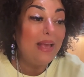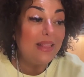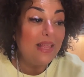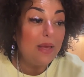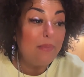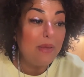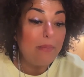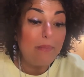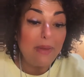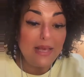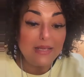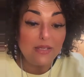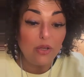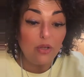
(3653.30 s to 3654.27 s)
May there be
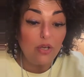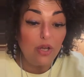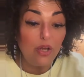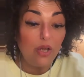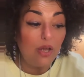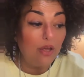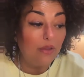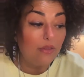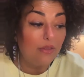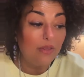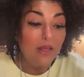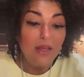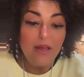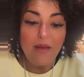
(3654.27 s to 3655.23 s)
peace on
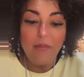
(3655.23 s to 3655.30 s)
earth.